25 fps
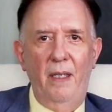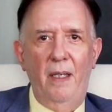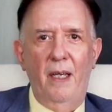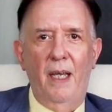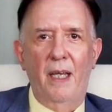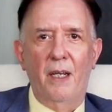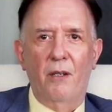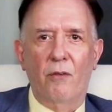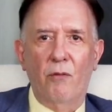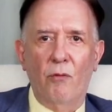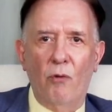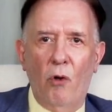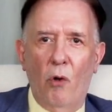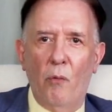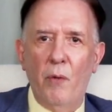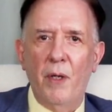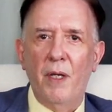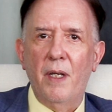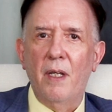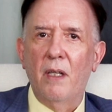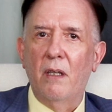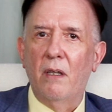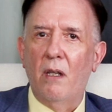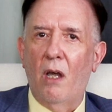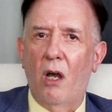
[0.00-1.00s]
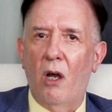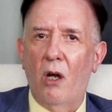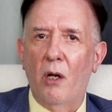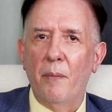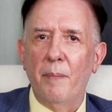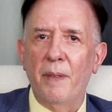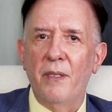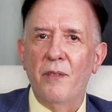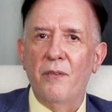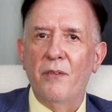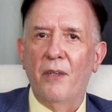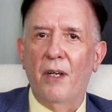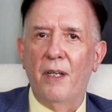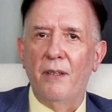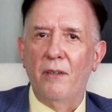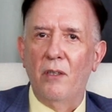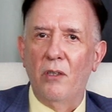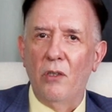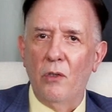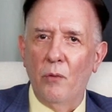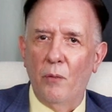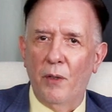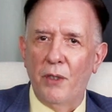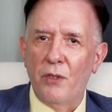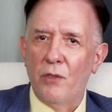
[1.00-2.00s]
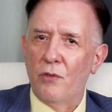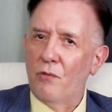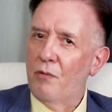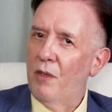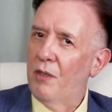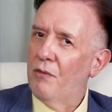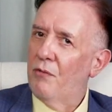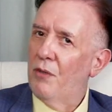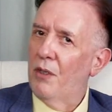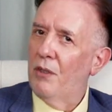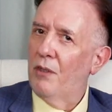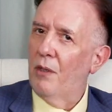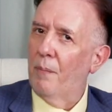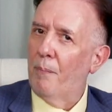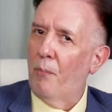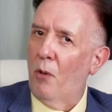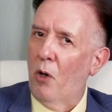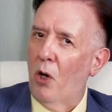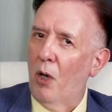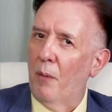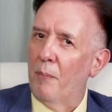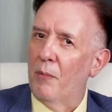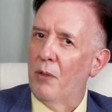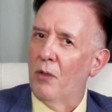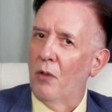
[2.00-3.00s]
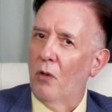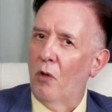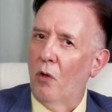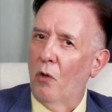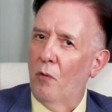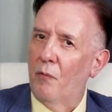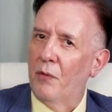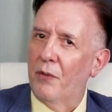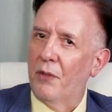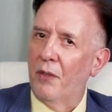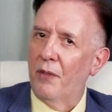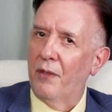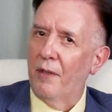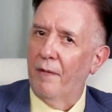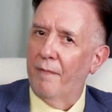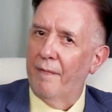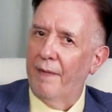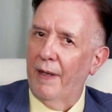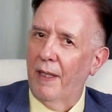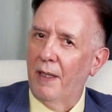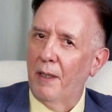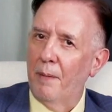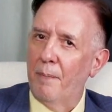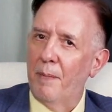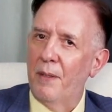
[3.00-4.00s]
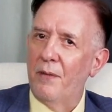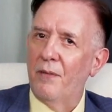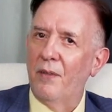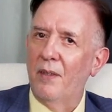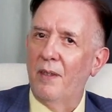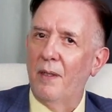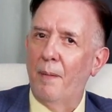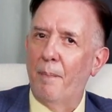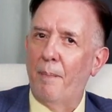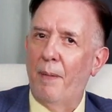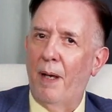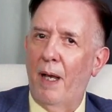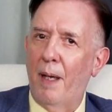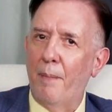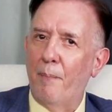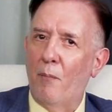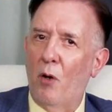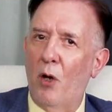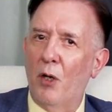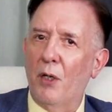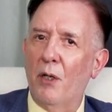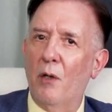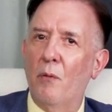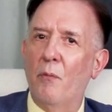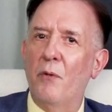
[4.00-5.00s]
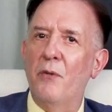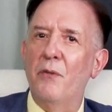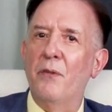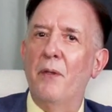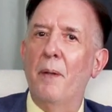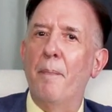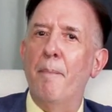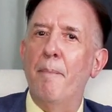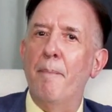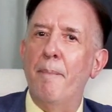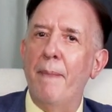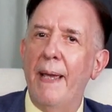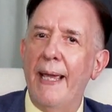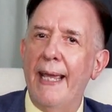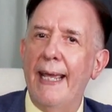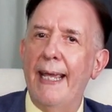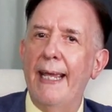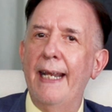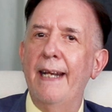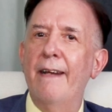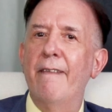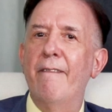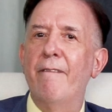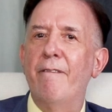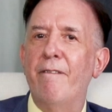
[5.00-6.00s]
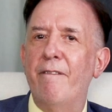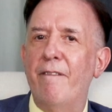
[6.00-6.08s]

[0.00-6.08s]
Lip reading: A growing alarm inside the US Treasury Department over the developments in the bond market was the main